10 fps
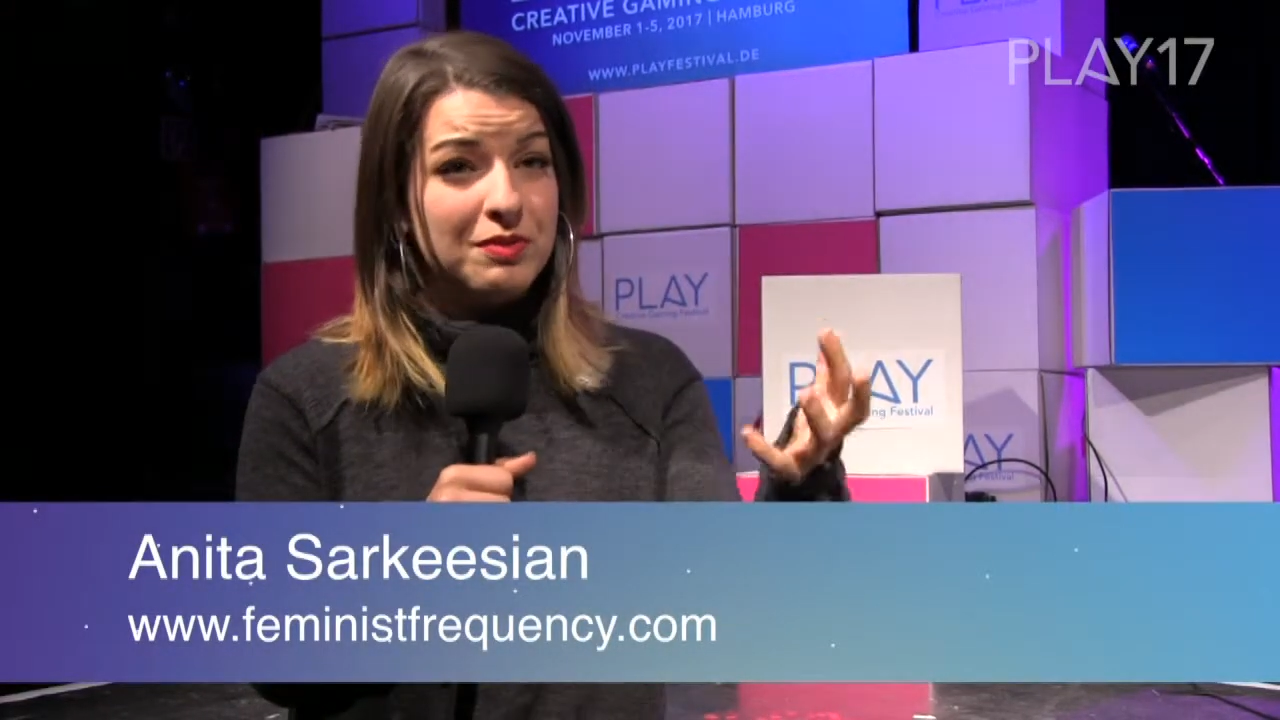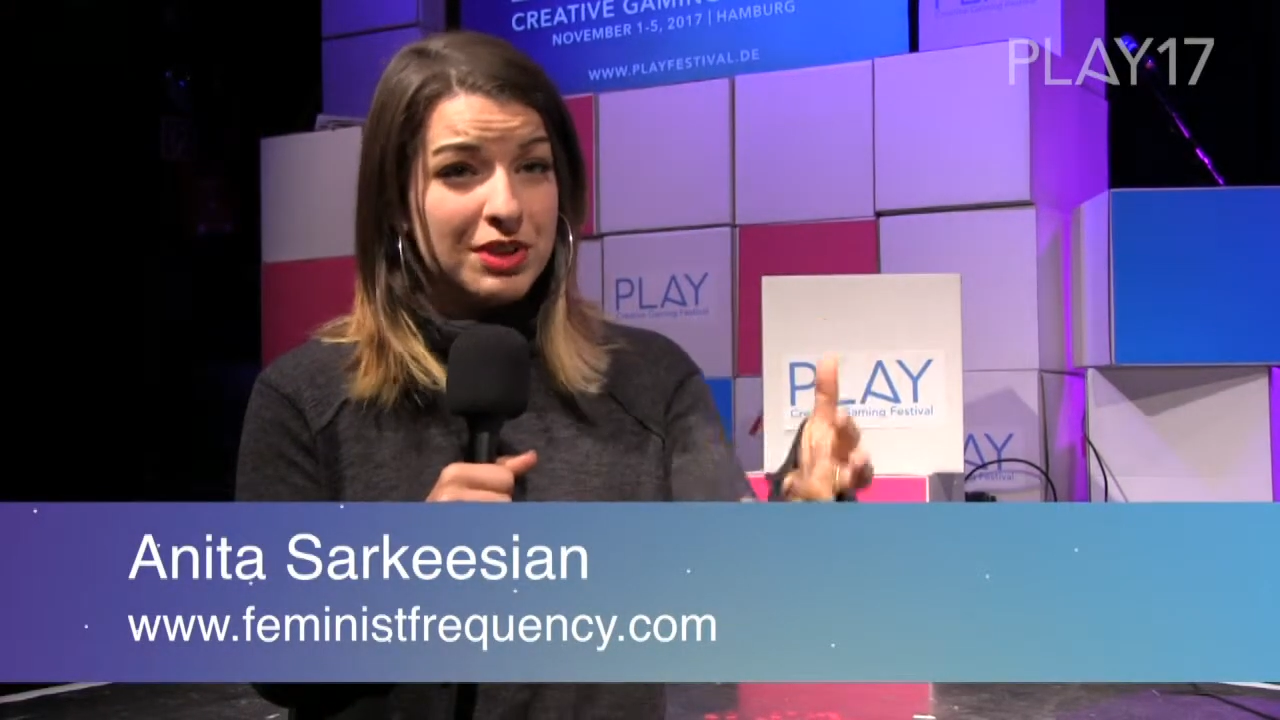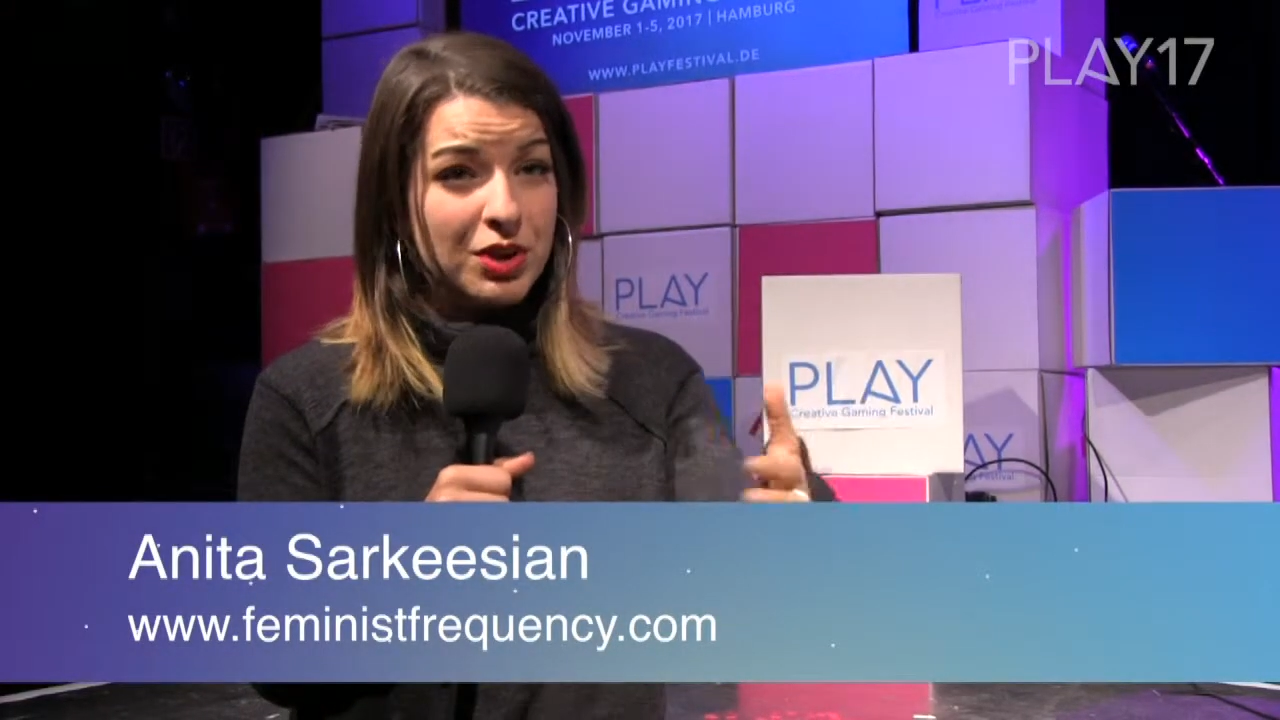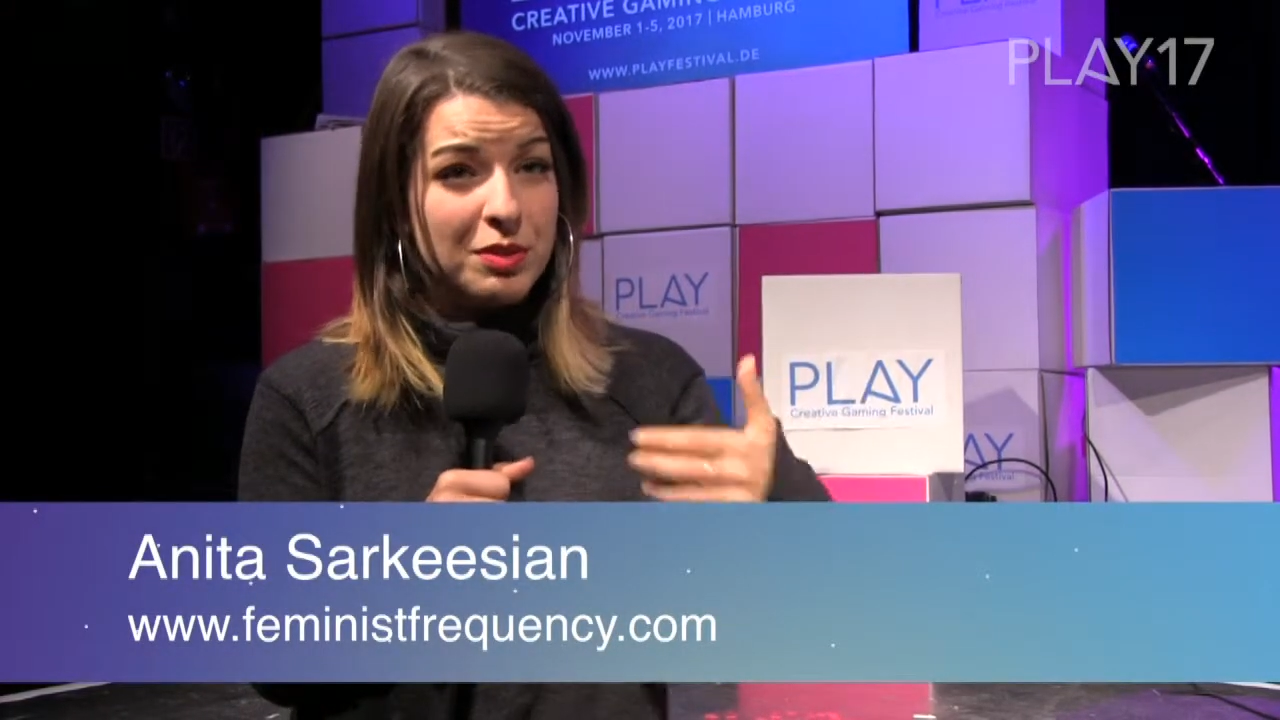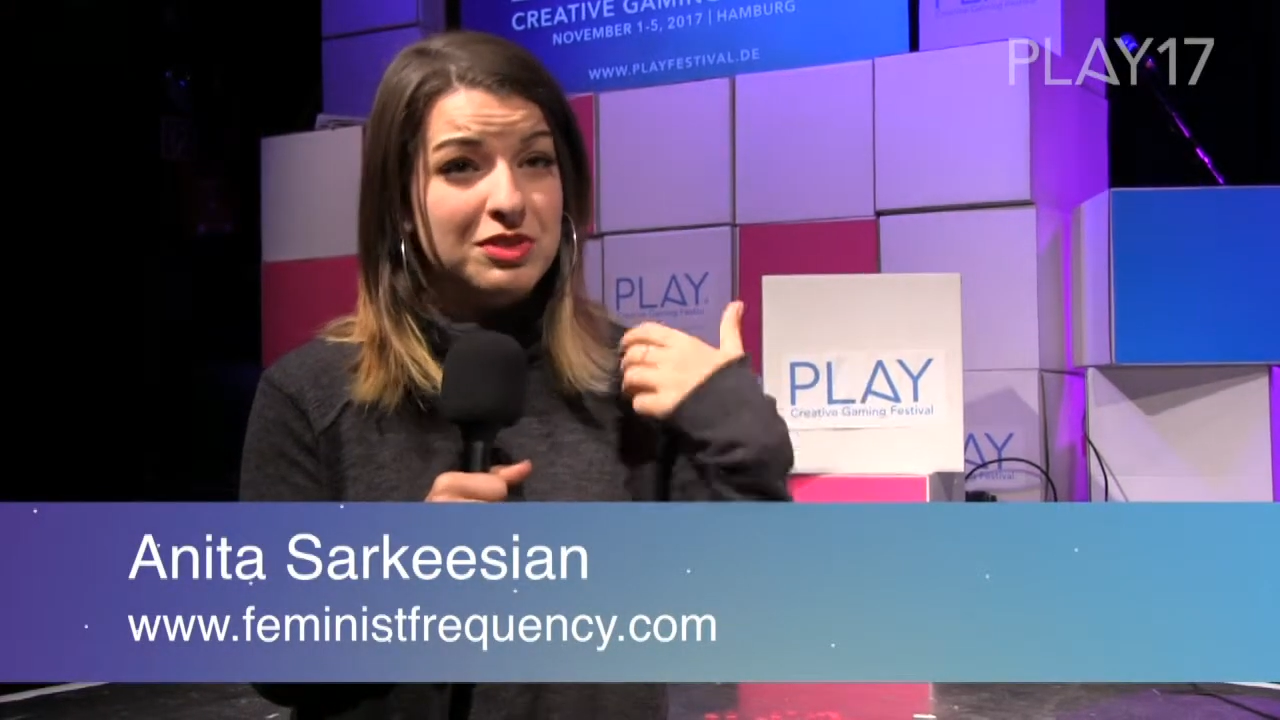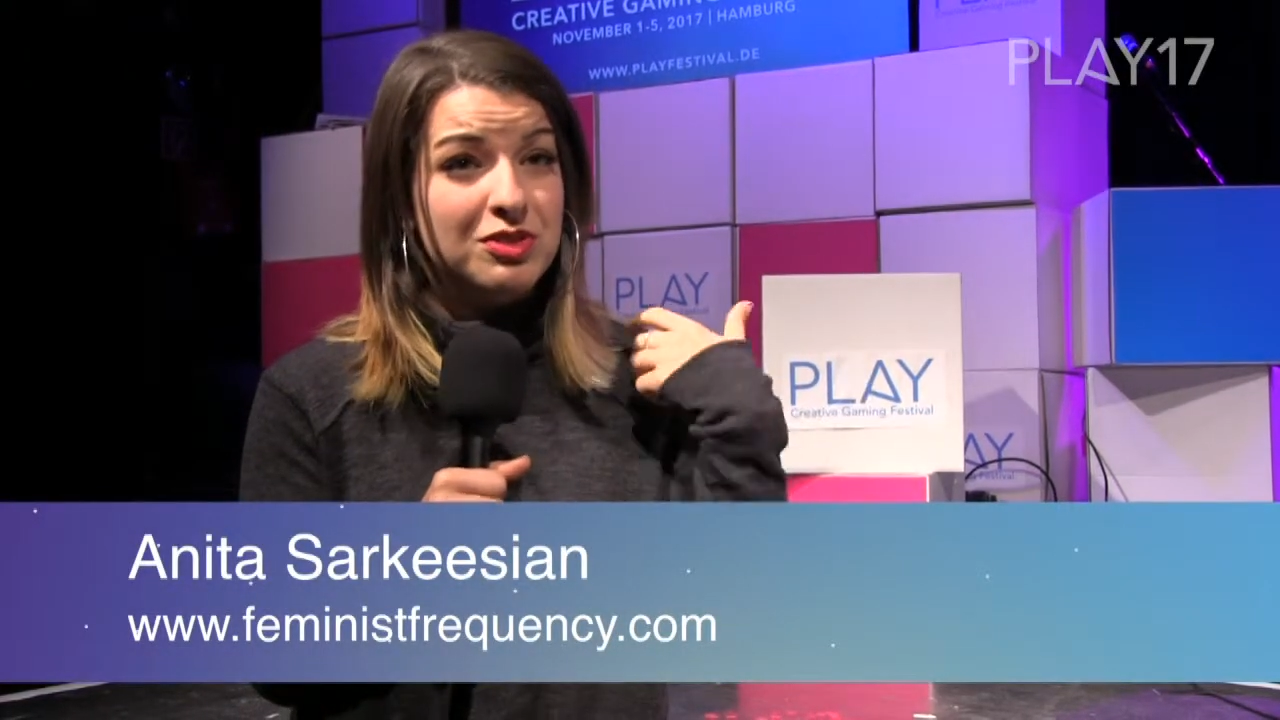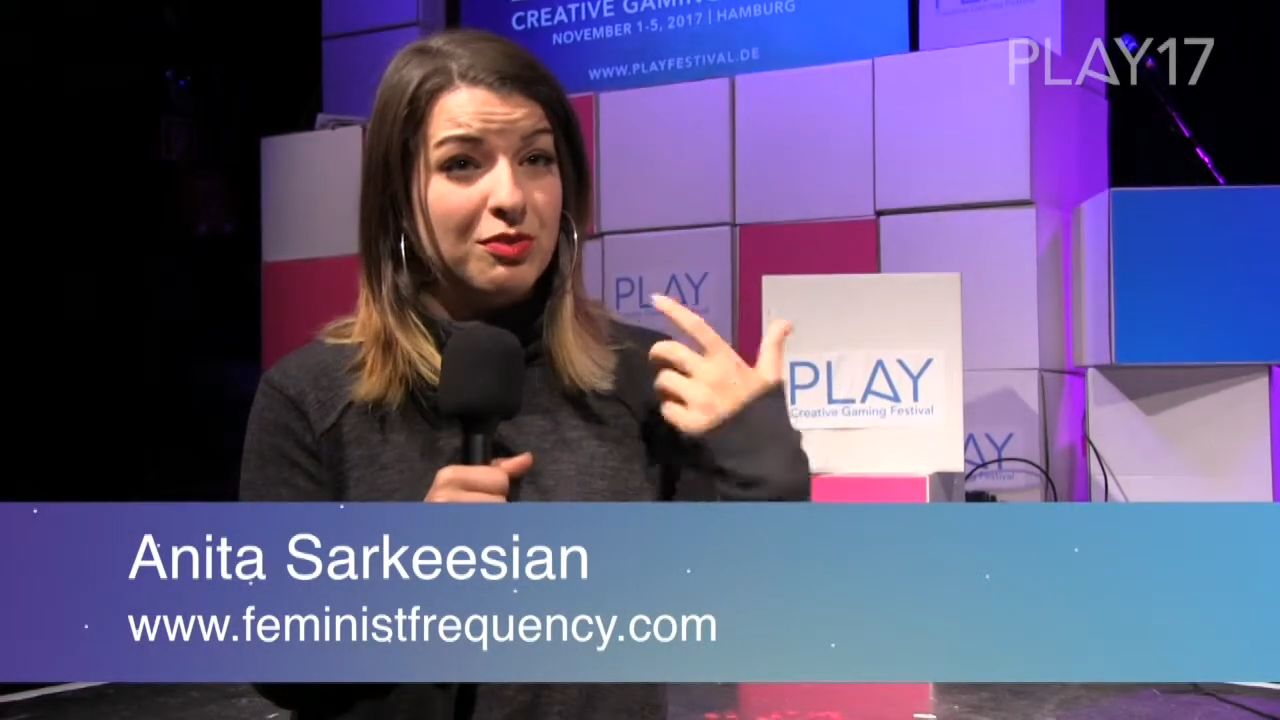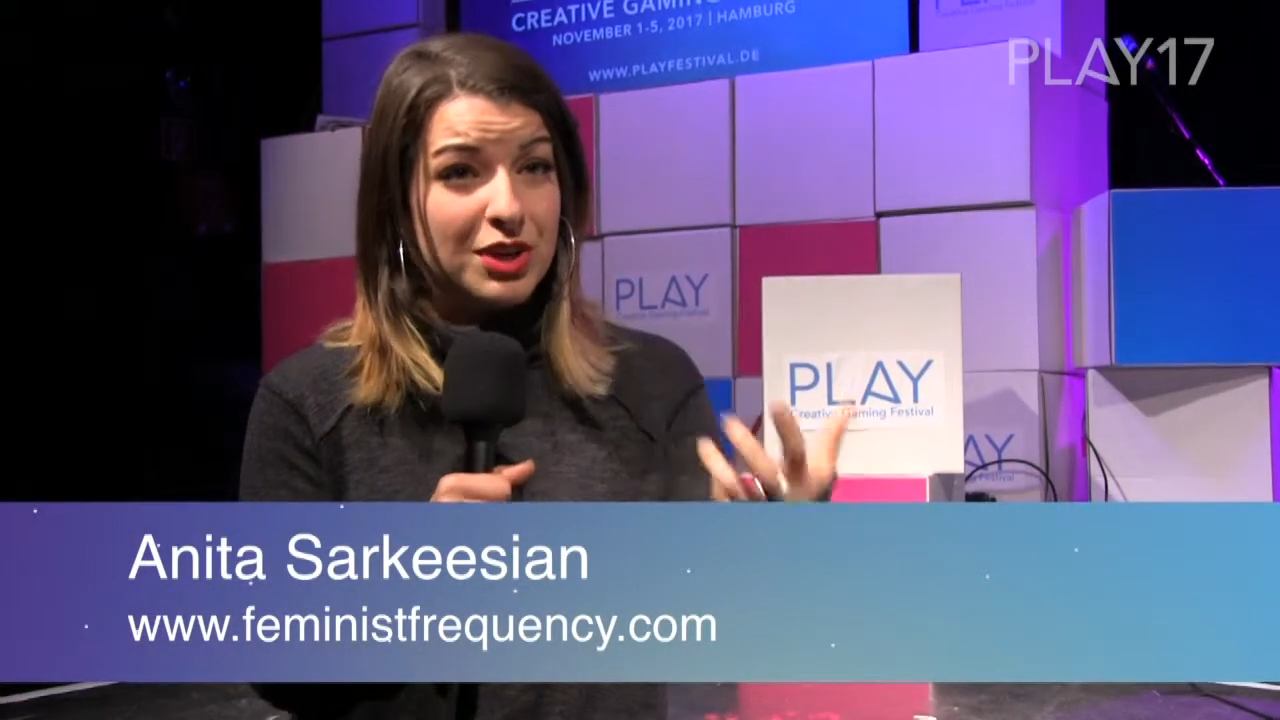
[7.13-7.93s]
in Video Games is a